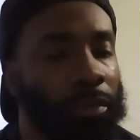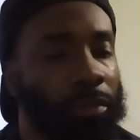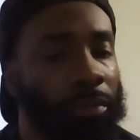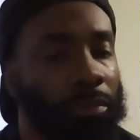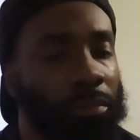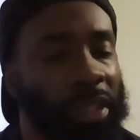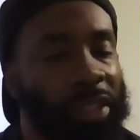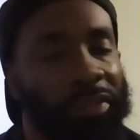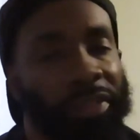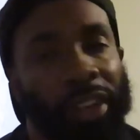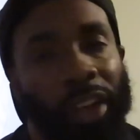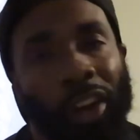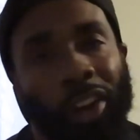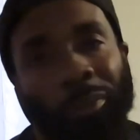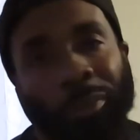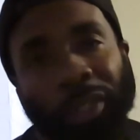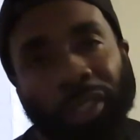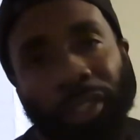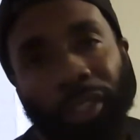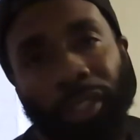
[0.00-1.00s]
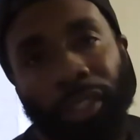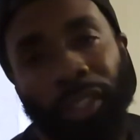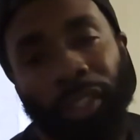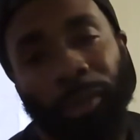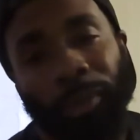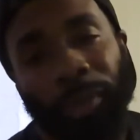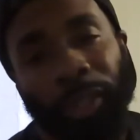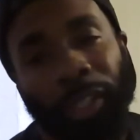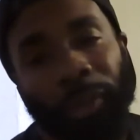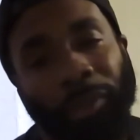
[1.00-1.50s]
my vlogmas
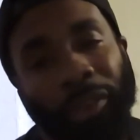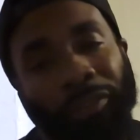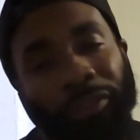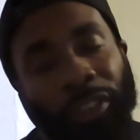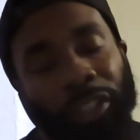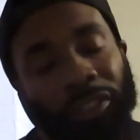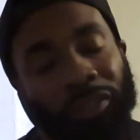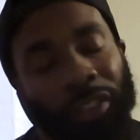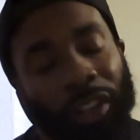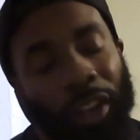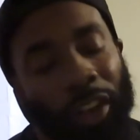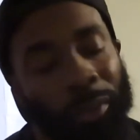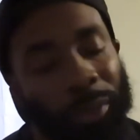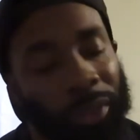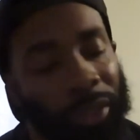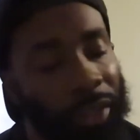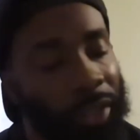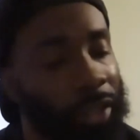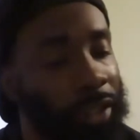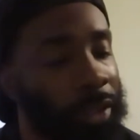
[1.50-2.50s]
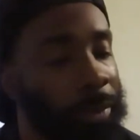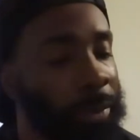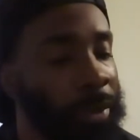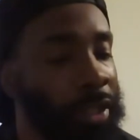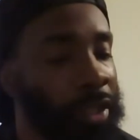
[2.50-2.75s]
attempt, man. My first vlogmas attempt.